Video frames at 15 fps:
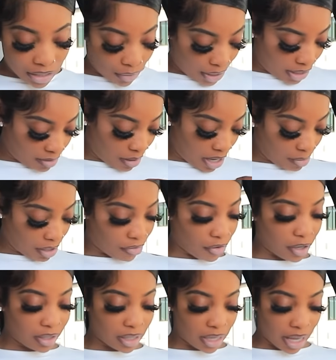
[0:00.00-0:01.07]
So this is probably the
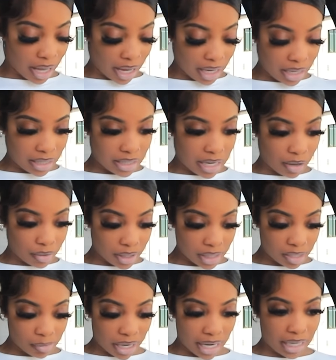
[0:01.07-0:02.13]
first thing I ate, these
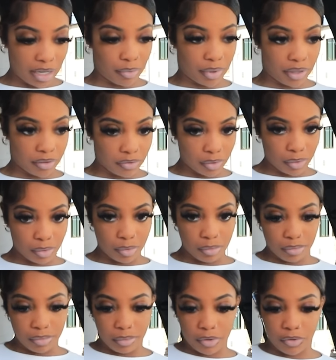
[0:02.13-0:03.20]
donuts, but I need real food
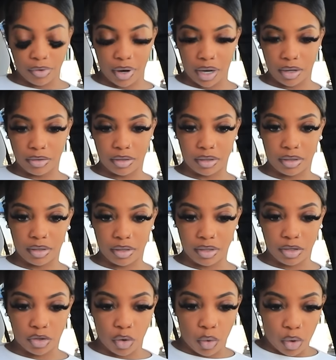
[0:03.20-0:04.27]
before I go to the
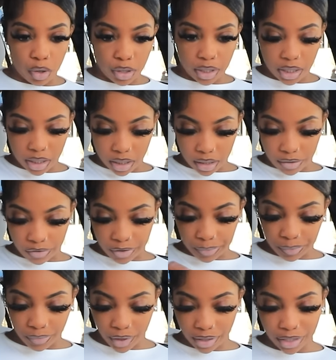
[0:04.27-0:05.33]
store and stuff.
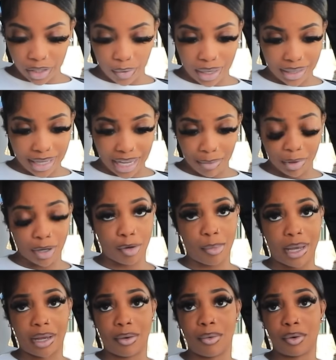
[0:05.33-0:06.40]
So I think I'm gonna go
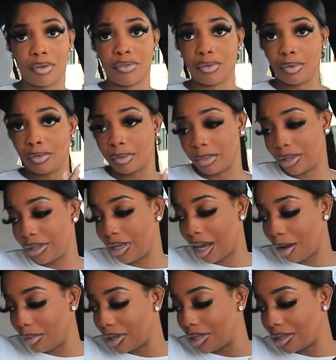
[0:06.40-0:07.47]
back and order food from here,
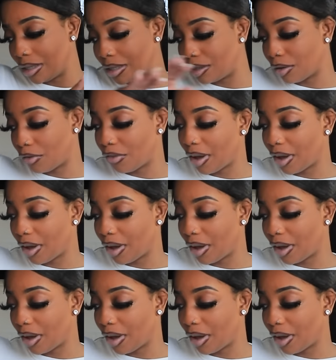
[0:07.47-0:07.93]
y'all, because it looks so